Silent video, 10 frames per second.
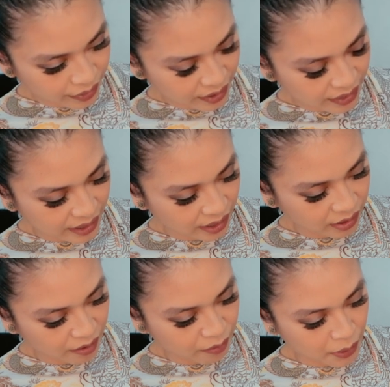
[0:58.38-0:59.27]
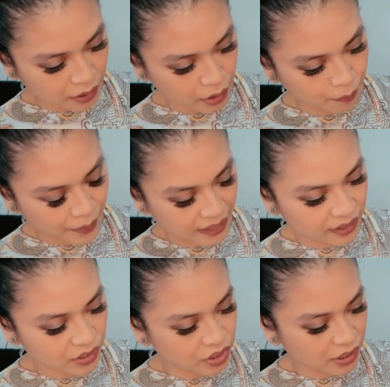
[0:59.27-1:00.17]
thing that I love about her
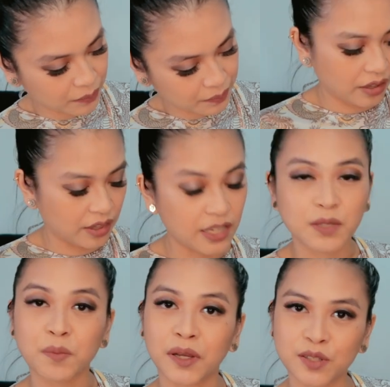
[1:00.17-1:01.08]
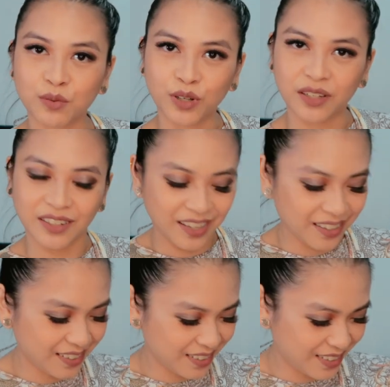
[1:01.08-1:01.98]
packaging, they smell so good.
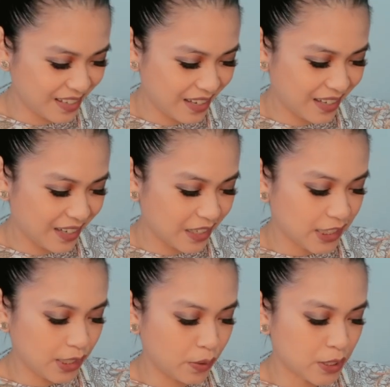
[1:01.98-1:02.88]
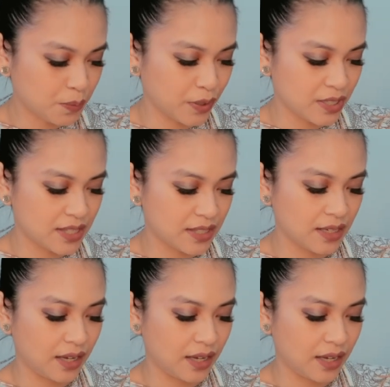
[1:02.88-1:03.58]
She always puts